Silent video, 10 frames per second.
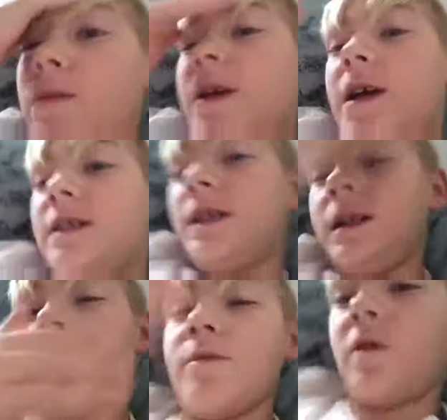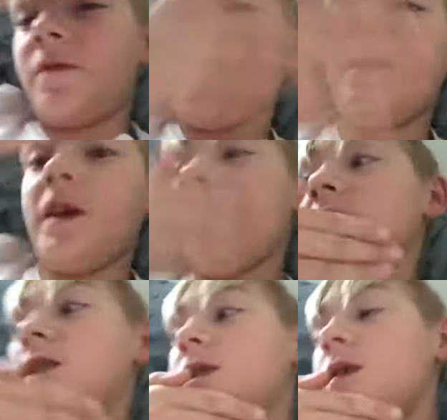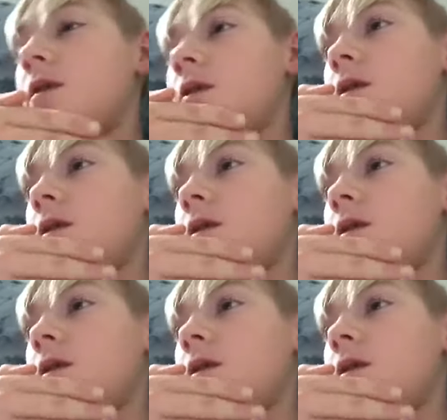probably going to see a lot more of this